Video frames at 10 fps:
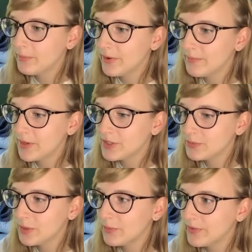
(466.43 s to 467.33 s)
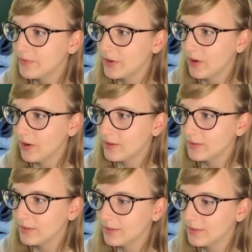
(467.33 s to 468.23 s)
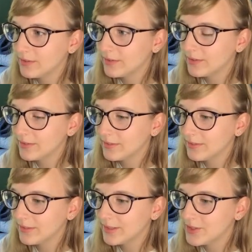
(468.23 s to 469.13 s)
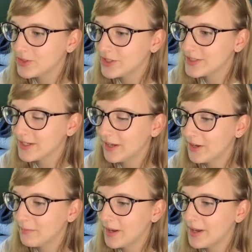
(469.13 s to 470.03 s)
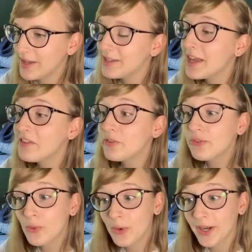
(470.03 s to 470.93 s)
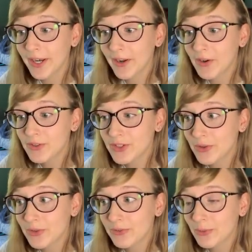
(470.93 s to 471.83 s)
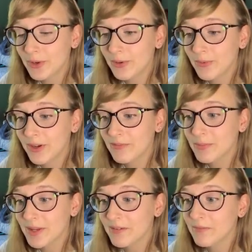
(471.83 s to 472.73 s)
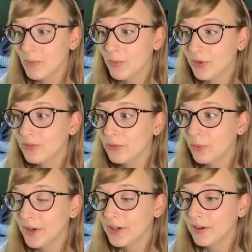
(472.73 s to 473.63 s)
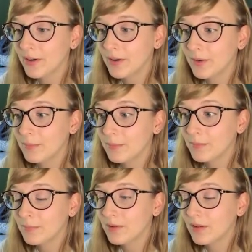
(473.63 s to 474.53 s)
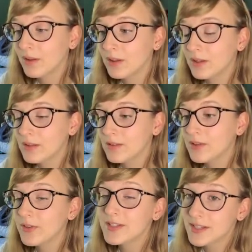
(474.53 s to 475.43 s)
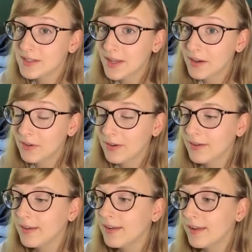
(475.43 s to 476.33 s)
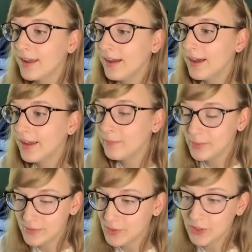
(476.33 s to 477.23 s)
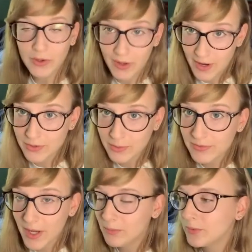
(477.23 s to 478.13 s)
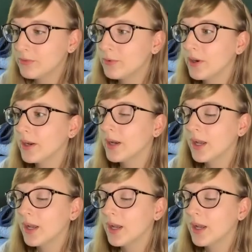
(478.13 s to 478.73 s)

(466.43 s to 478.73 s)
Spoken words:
Pretty much what we've got is just in the flooring also. The flooring would have been wood flooring. So this is accurate. And pretty much the whole house would have had wood flooring.